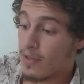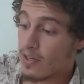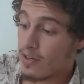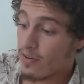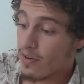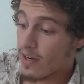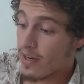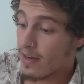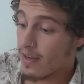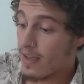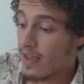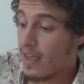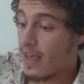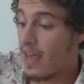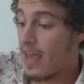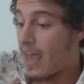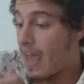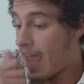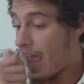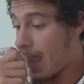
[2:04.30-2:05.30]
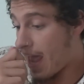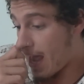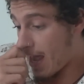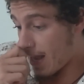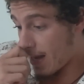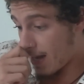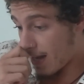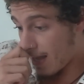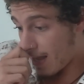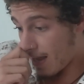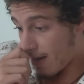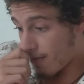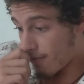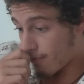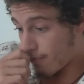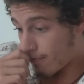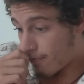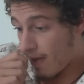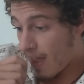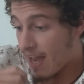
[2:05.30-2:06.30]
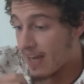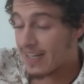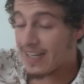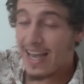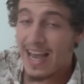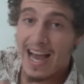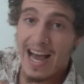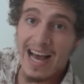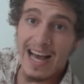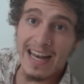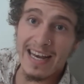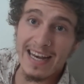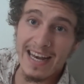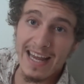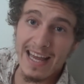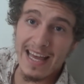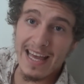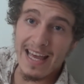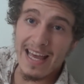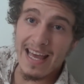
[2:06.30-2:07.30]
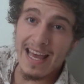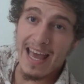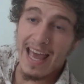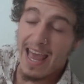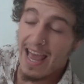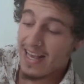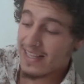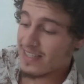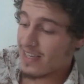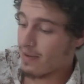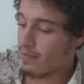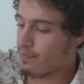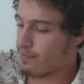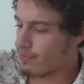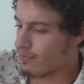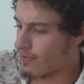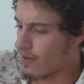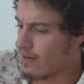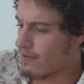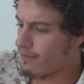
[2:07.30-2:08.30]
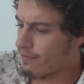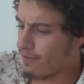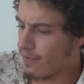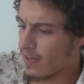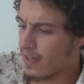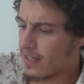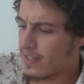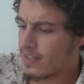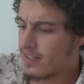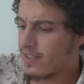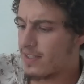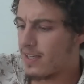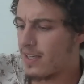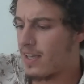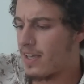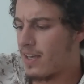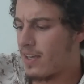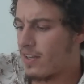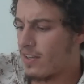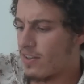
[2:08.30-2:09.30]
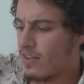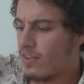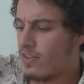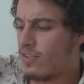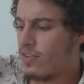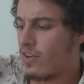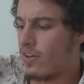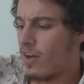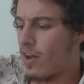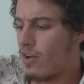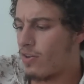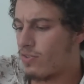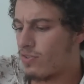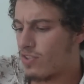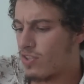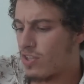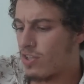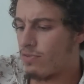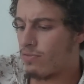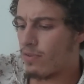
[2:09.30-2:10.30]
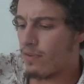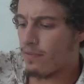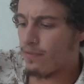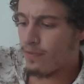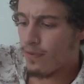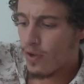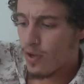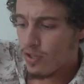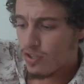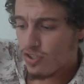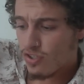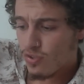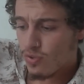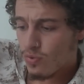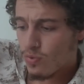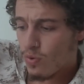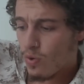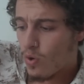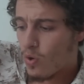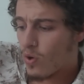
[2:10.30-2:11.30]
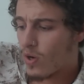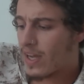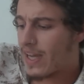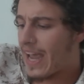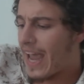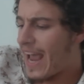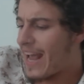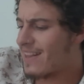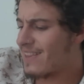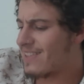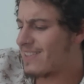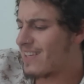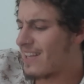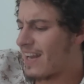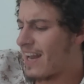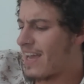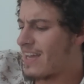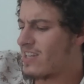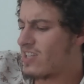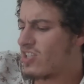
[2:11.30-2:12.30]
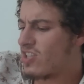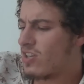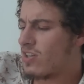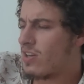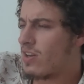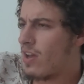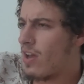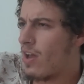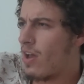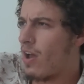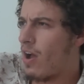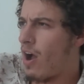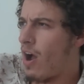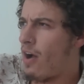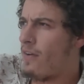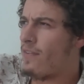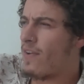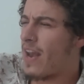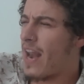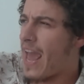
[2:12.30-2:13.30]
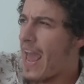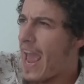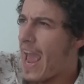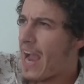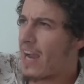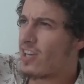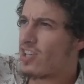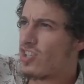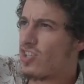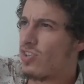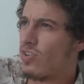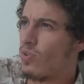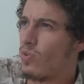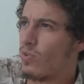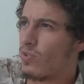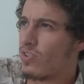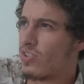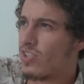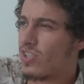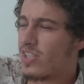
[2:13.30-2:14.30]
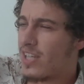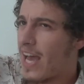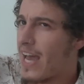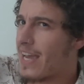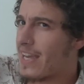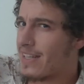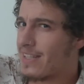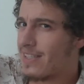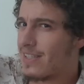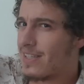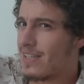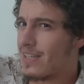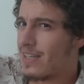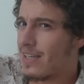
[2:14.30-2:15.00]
degree. And in fact, as a prefix denotes the reversal or cancellation of an action or state.